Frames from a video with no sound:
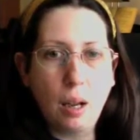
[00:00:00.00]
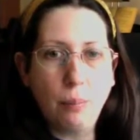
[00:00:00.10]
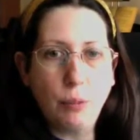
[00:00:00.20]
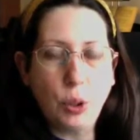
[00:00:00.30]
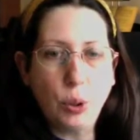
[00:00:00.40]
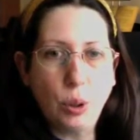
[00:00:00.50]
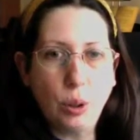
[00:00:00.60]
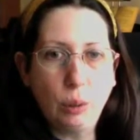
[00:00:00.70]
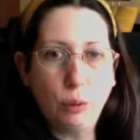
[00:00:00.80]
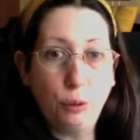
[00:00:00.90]
You're going to
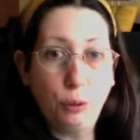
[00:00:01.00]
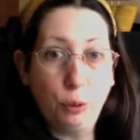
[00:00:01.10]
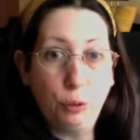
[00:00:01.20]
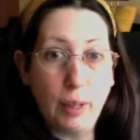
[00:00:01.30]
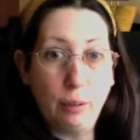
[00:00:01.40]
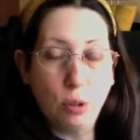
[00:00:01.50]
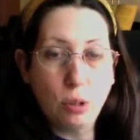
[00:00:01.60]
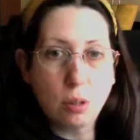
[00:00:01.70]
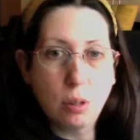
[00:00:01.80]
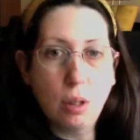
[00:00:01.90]
look for fruit
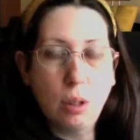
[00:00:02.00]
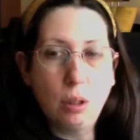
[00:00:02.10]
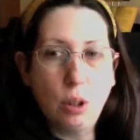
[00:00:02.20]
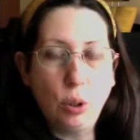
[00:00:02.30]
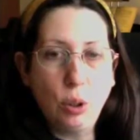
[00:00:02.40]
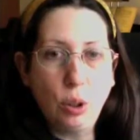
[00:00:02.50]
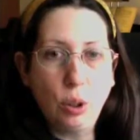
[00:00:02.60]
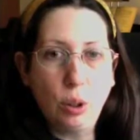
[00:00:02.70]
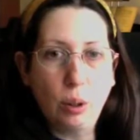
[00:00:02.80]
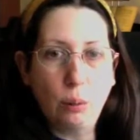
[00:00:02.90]
flavors. You're going to
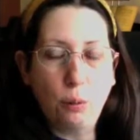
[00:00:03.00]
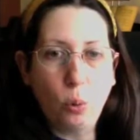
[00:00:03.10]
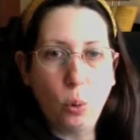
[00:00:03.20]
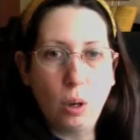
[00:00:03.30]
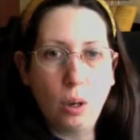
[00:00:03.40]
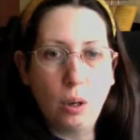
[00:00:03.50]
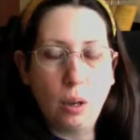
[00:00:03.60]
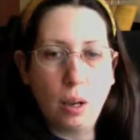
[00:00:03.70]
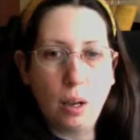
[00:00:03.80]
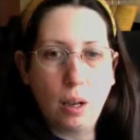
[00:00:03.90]
look for
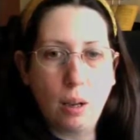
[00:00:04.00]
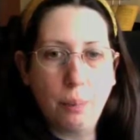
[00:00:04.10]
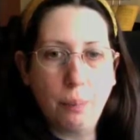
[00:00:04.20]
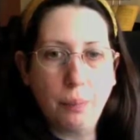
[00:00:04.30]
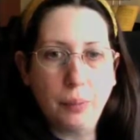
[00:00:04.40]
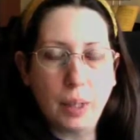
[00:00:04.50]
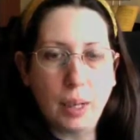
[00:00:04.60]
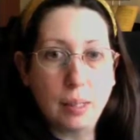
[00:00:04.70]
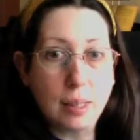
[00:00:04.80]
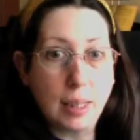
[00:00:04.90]

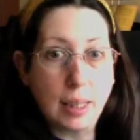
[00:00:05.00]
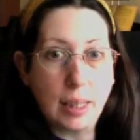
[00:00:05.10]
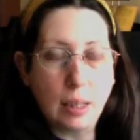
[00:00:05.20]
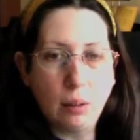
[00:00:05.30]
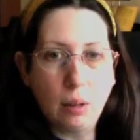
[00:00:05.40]
acidity.